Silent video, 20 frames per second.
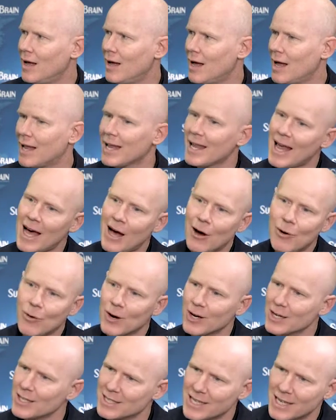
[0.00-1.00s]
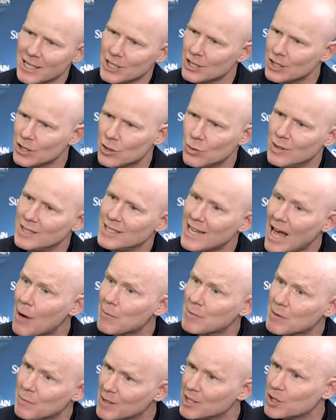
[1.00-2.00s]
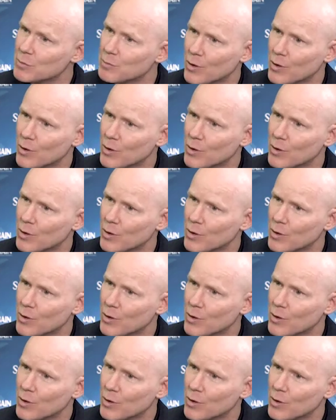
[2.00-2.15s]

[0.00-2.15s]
allow organizations to adapt much